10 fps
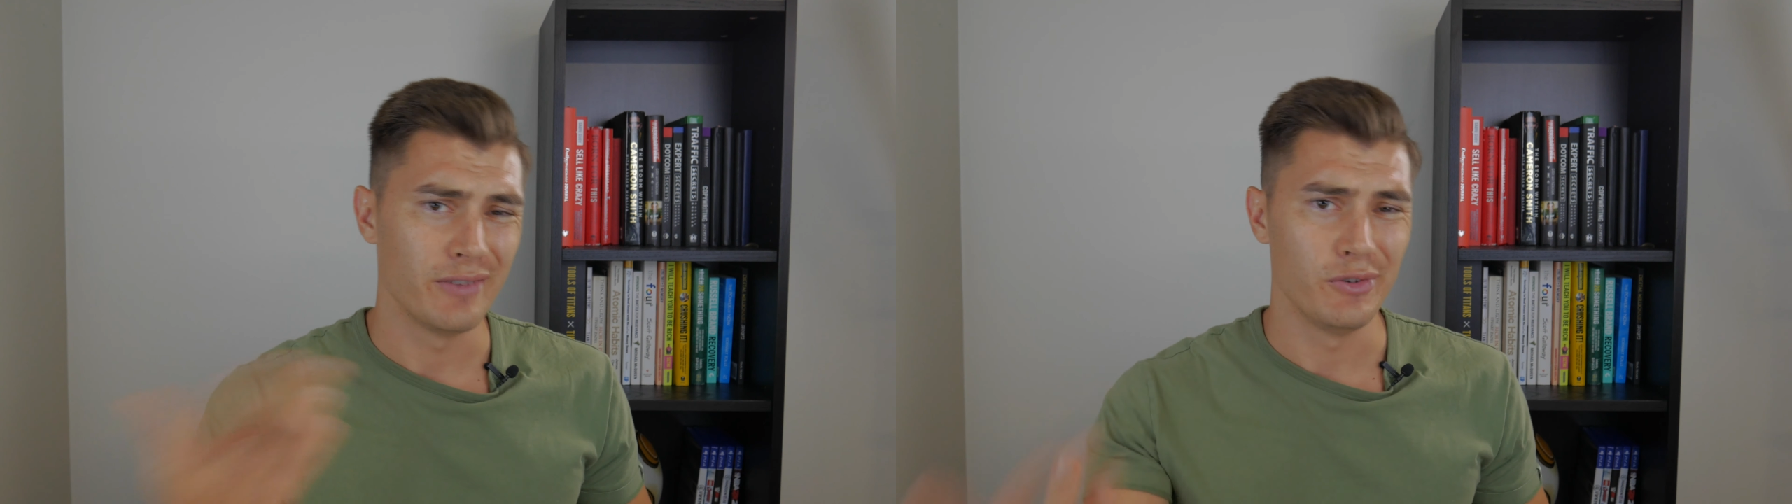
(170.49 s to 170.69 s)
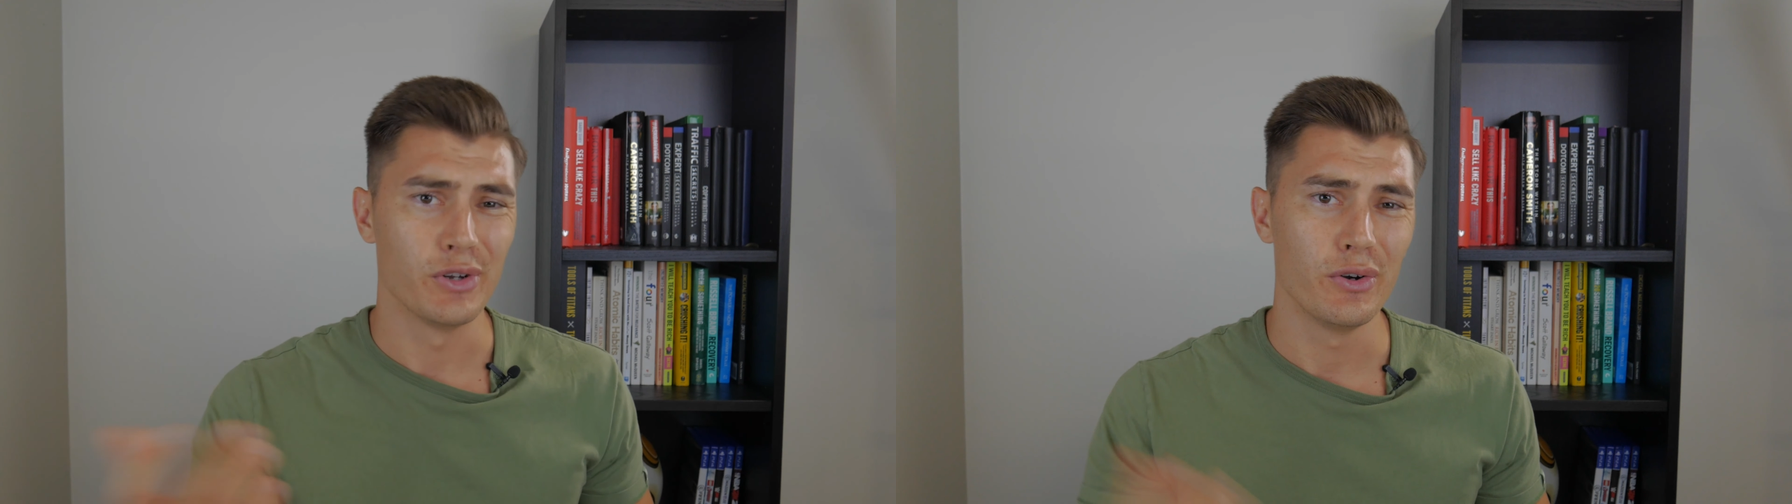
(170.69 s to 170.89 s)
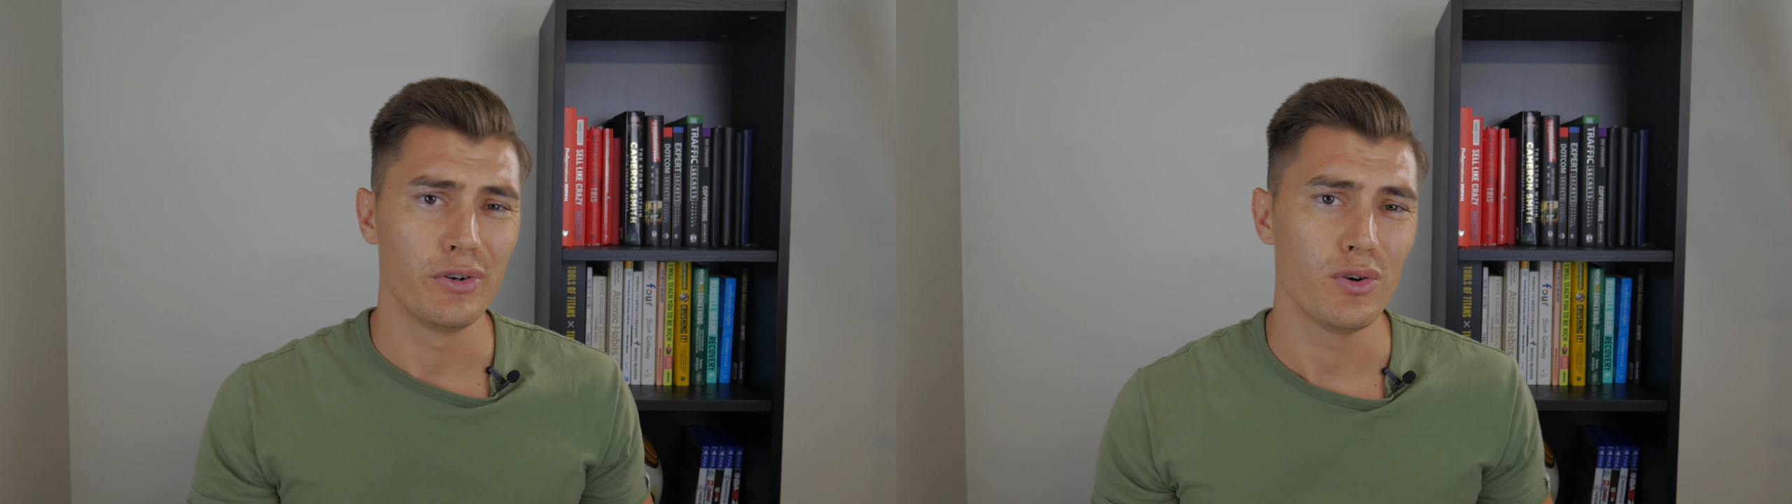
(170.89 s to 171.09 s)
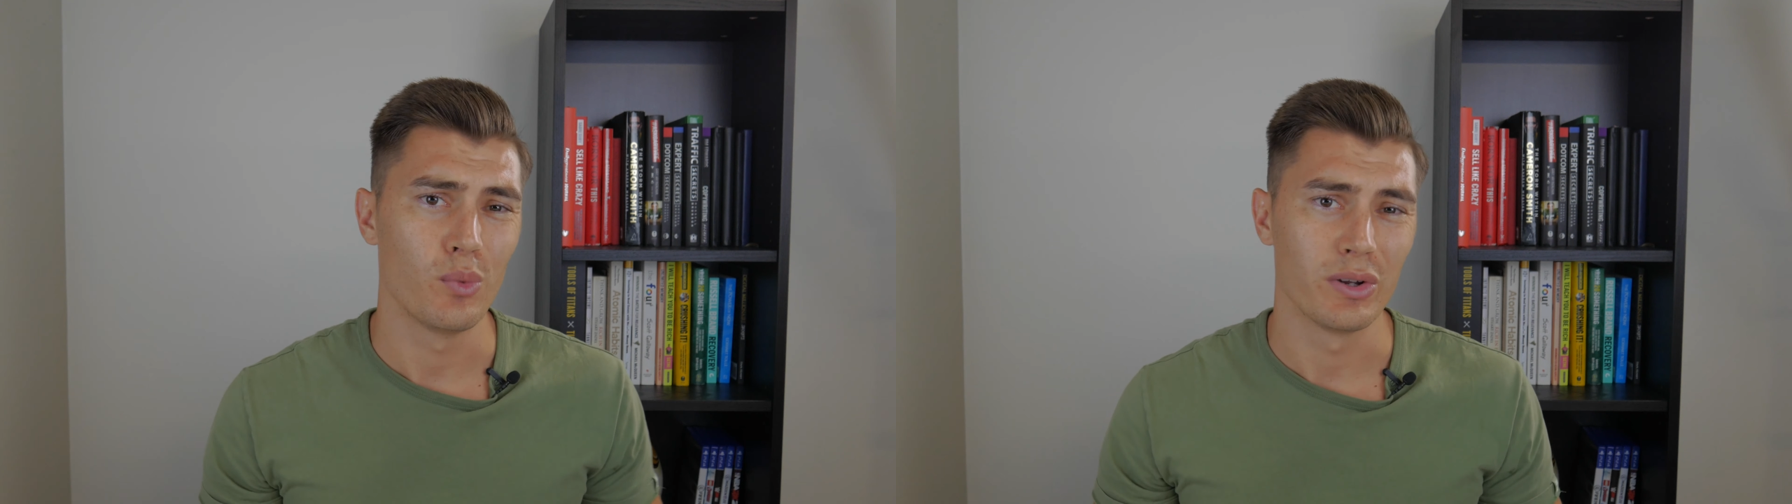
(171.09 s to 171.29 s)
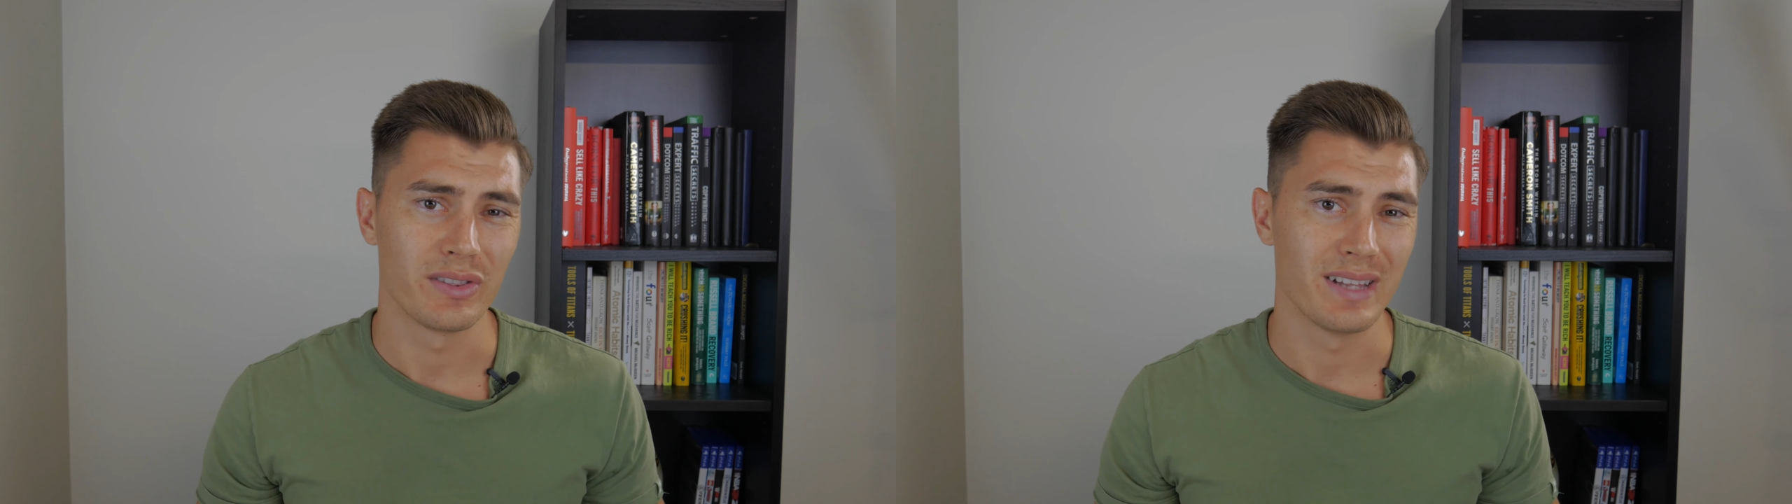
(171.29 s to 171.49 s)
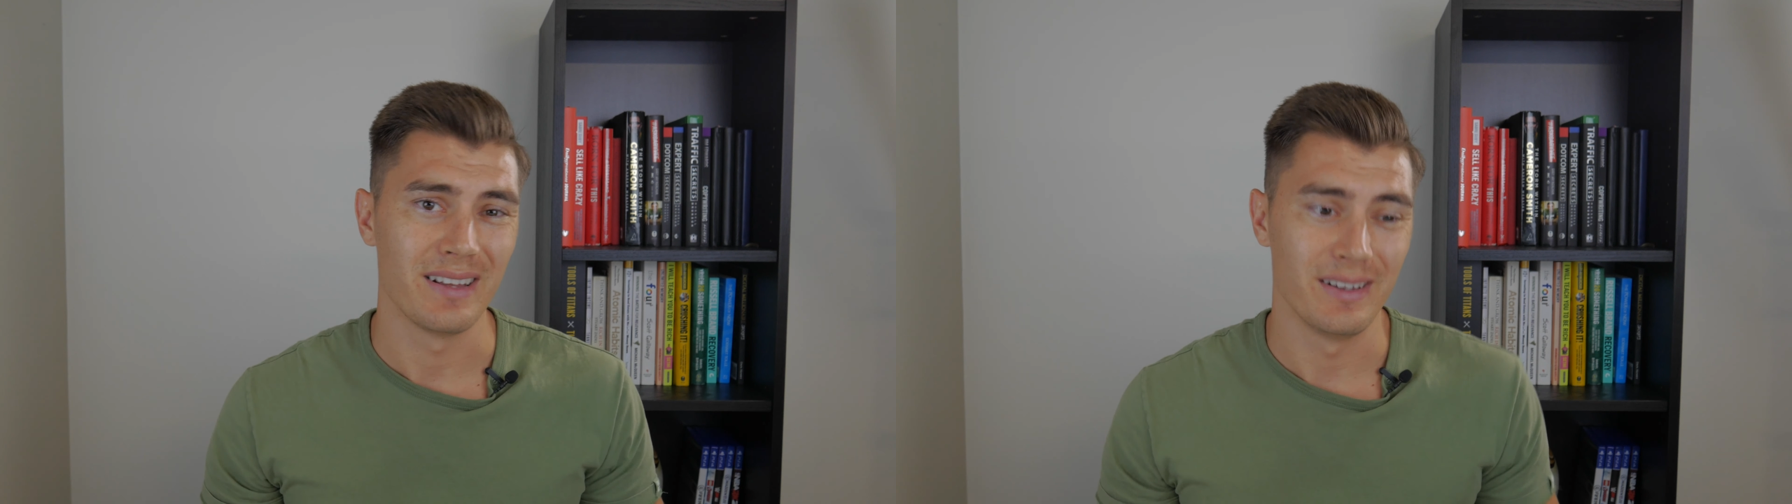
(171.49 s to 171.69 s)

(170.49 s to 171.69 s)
if you don't know